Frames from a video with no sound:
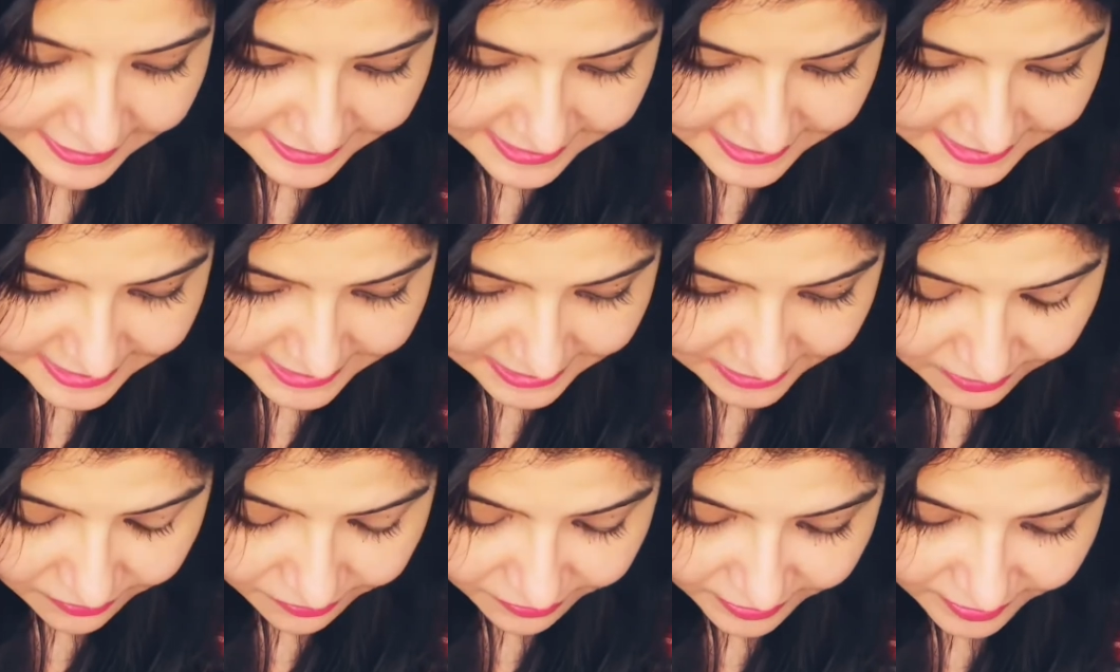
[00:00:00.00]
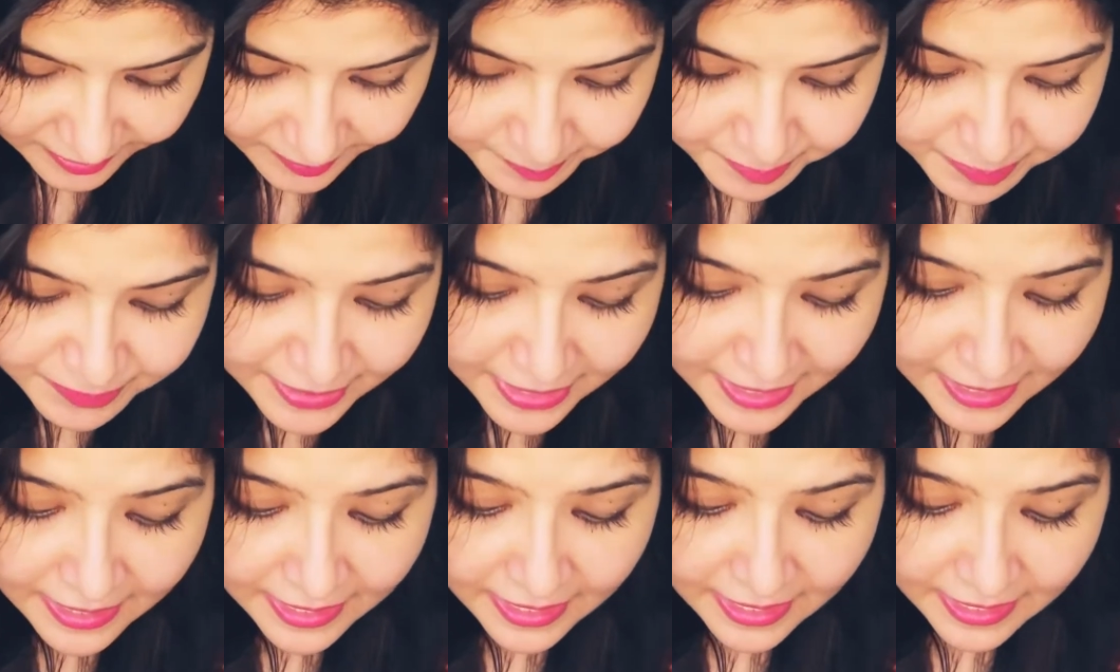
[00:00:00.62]
his silver,
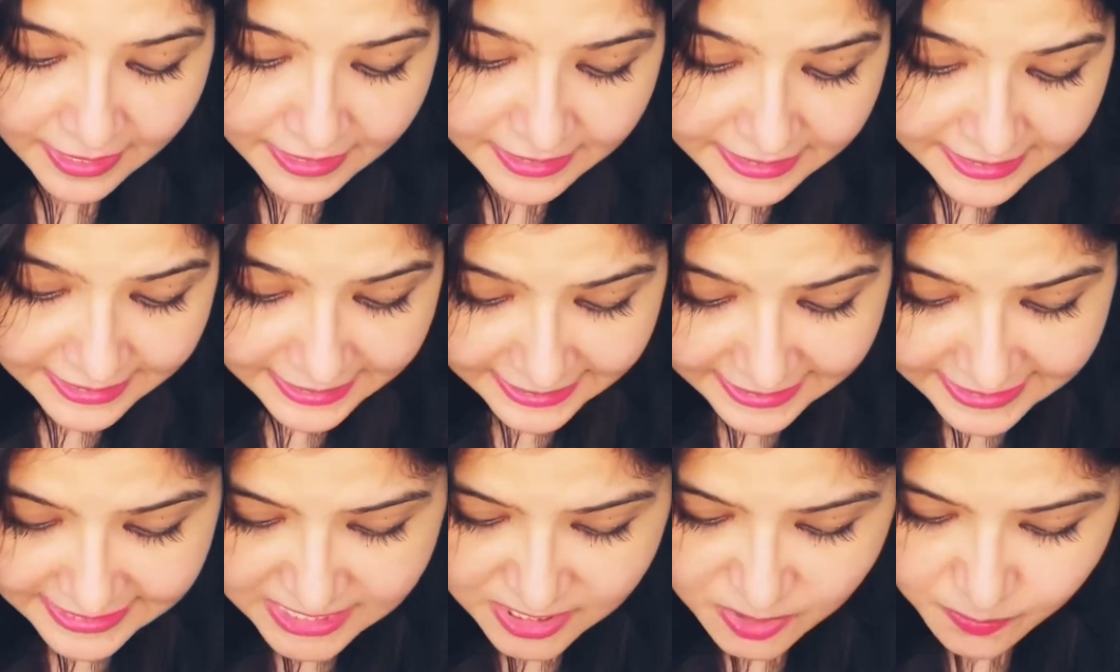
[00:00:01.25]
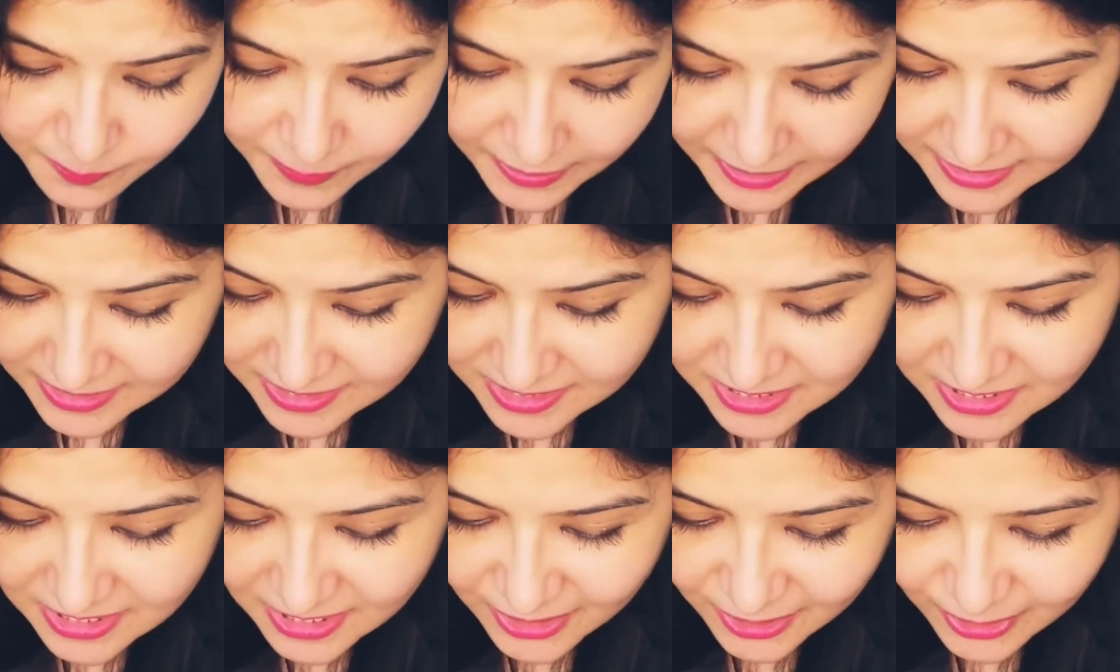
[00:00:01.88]
needs
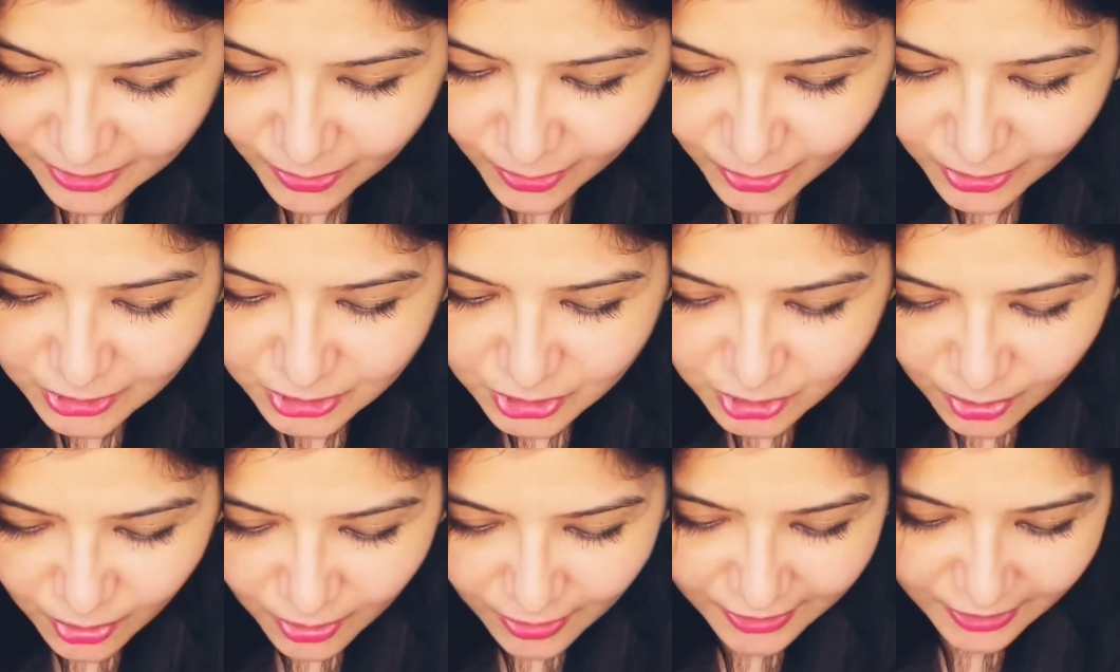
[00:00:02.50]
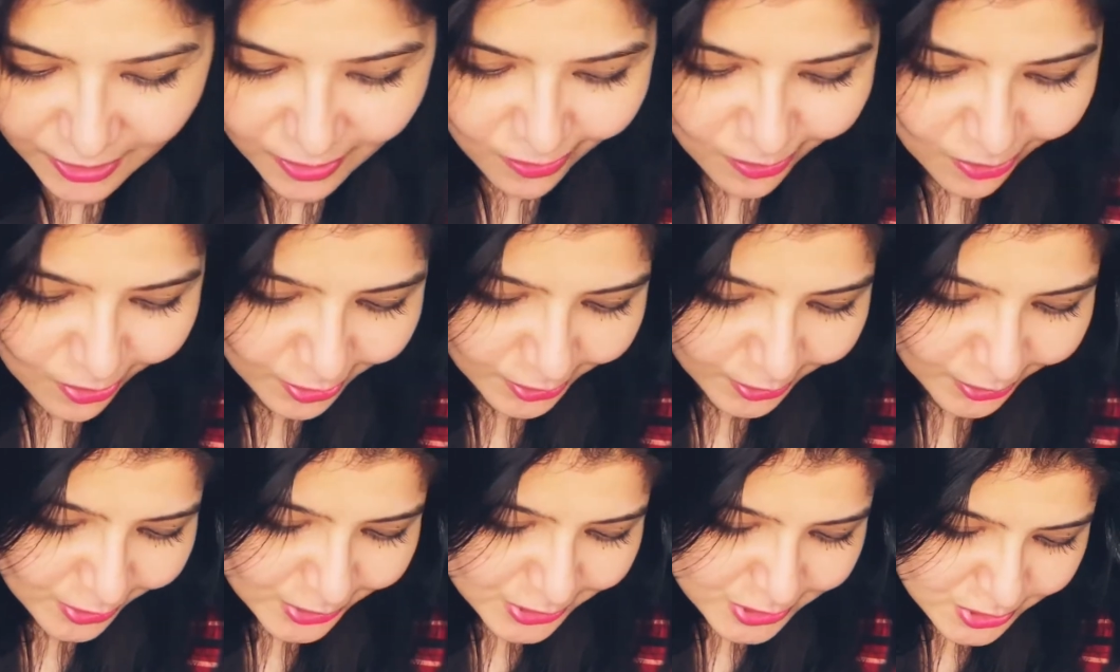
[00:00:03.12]
must your joy or
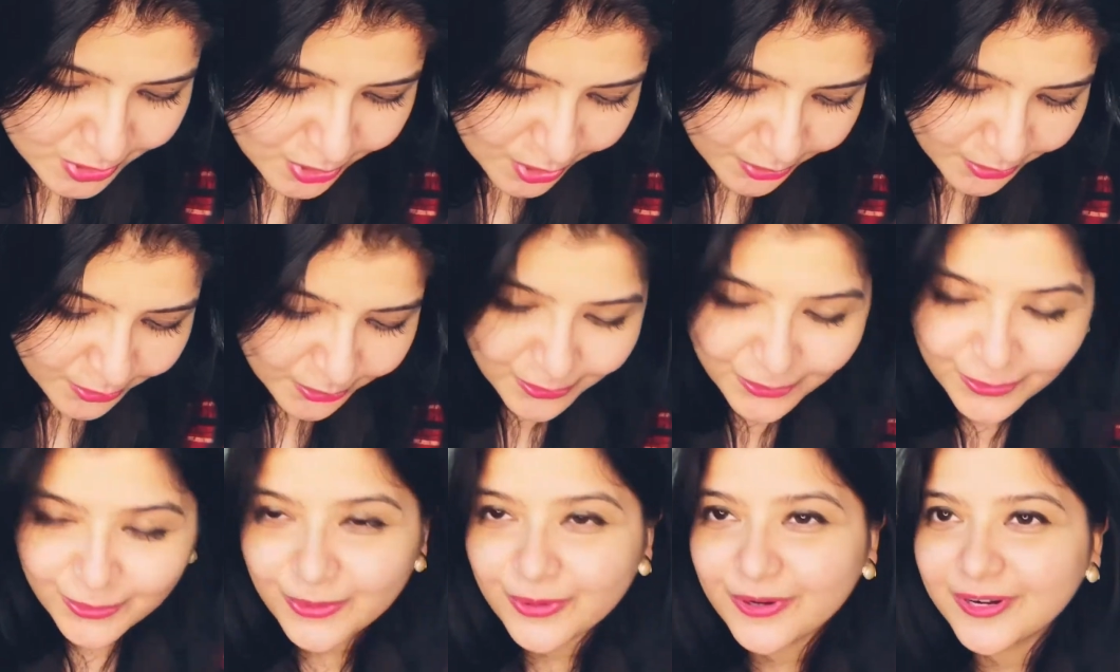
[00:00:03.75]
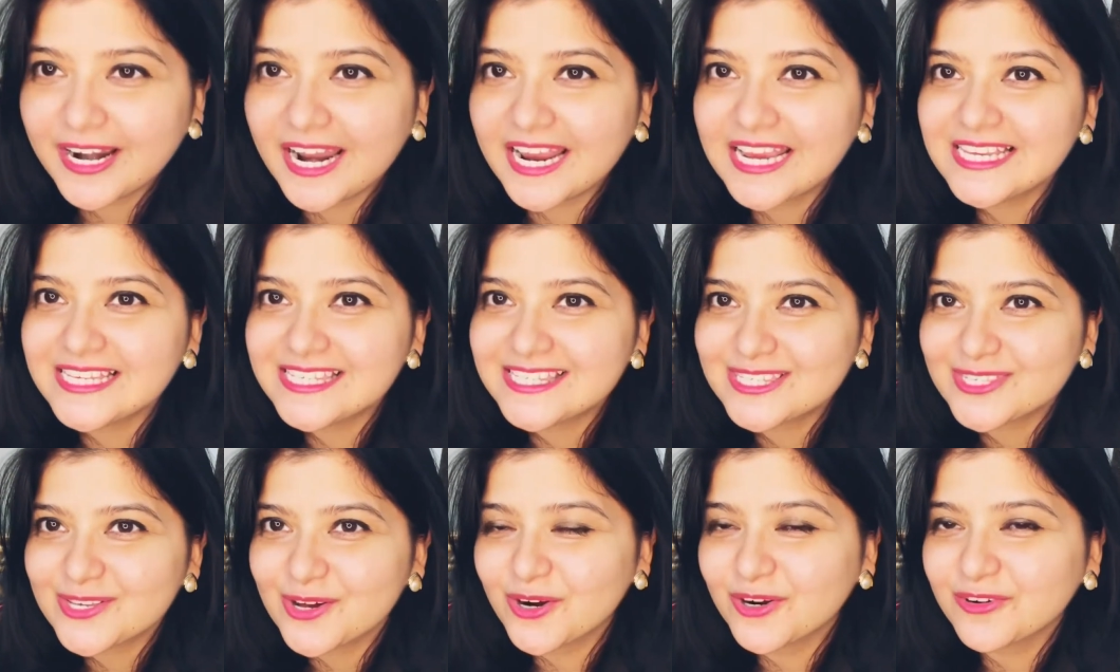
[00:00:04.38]
your sorrow
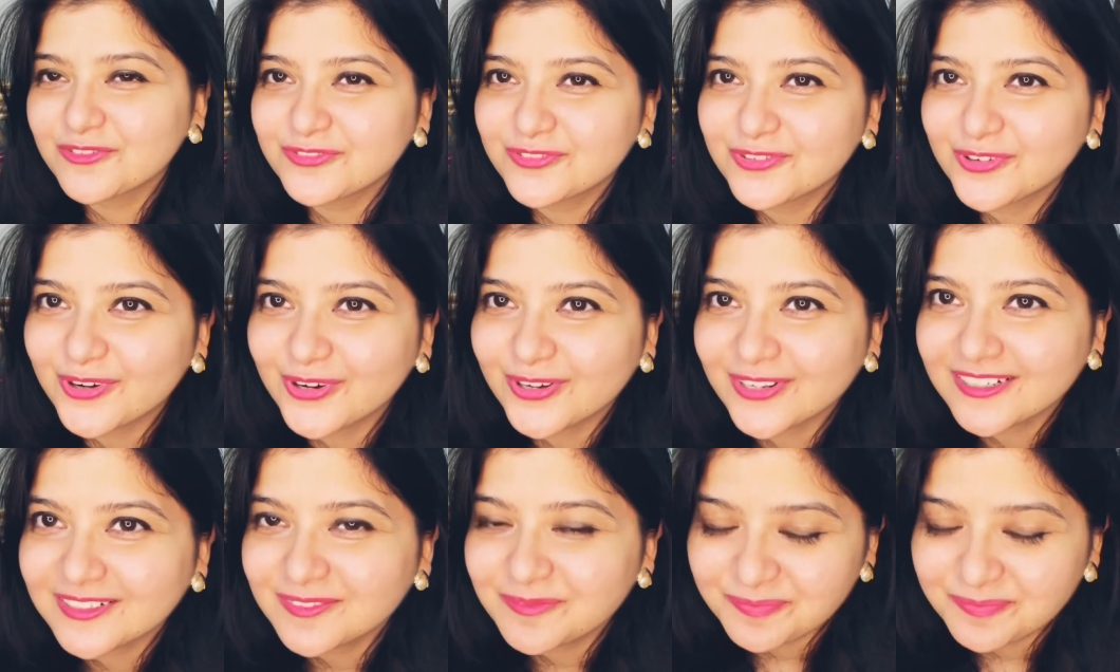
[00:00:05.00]
rise or fall.